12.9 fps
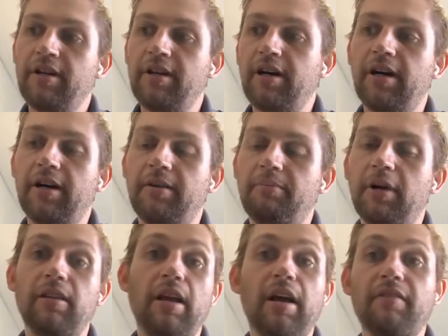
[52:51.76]

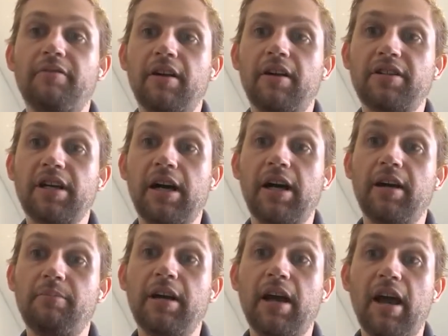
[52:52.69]
a lot of their
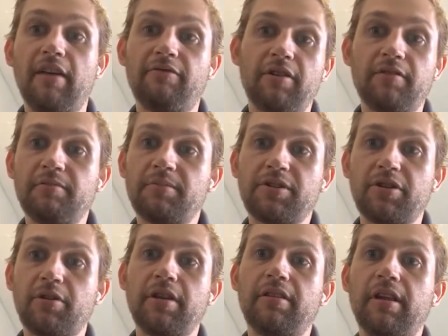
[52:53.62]
time and effort, so
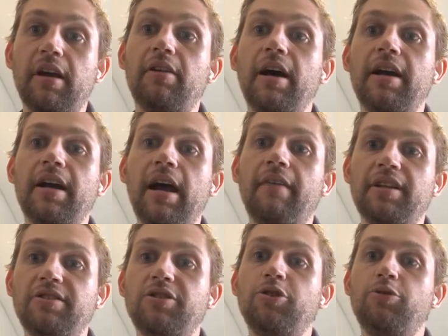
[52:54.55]
that they're not
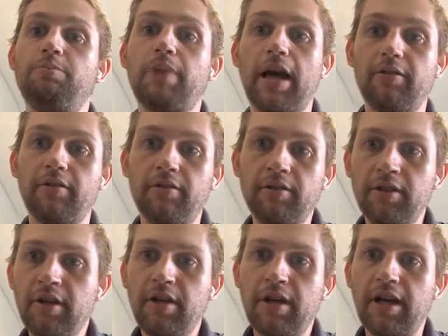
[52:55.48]
having to peddle
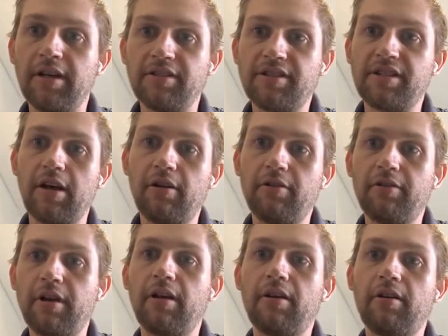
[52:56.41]
and sell
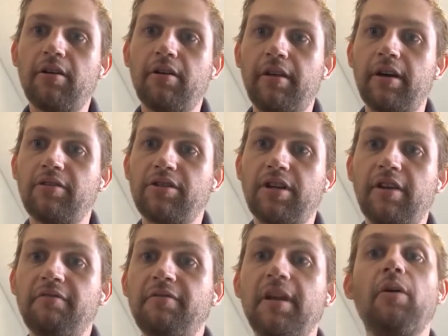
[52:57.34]
their
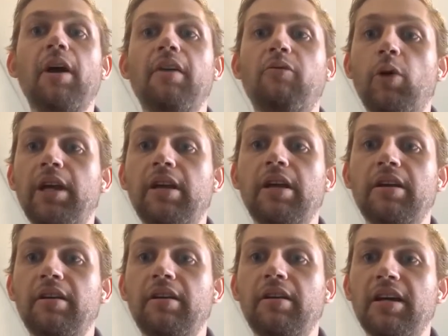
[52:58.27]
stuff. That if we
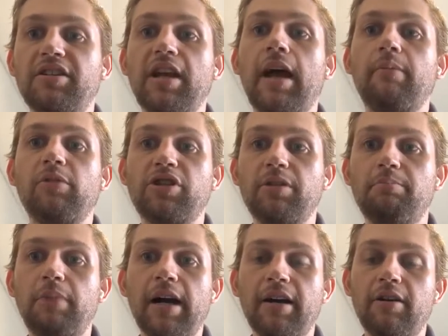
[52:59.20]
can establish a
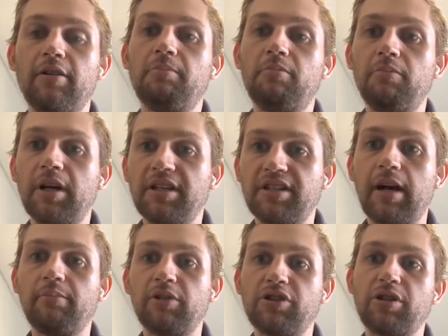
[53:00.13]
buyer and
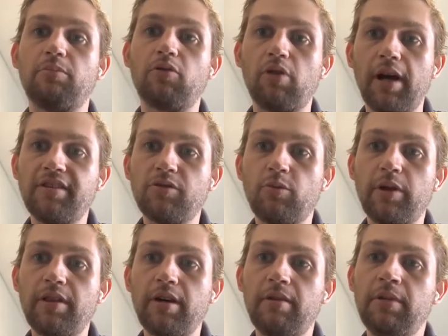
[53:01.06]
establish a price
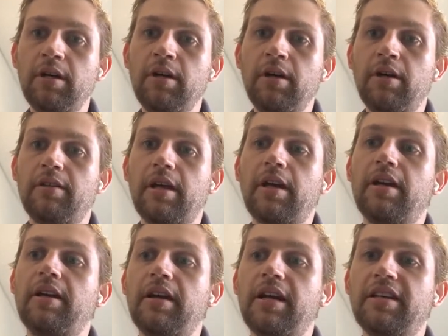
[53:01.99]
with them, then
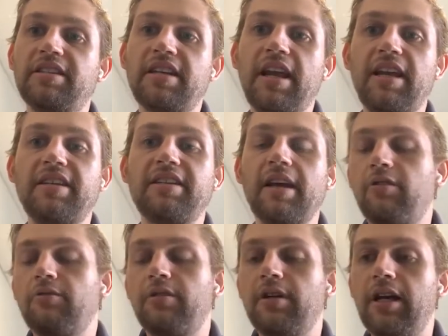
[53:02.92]
it takes
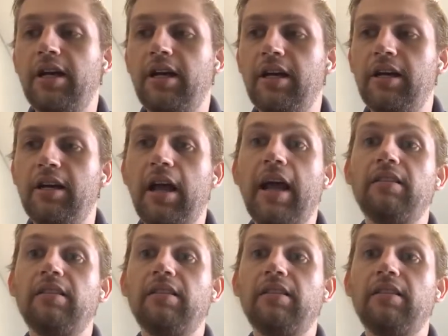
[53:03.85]
out a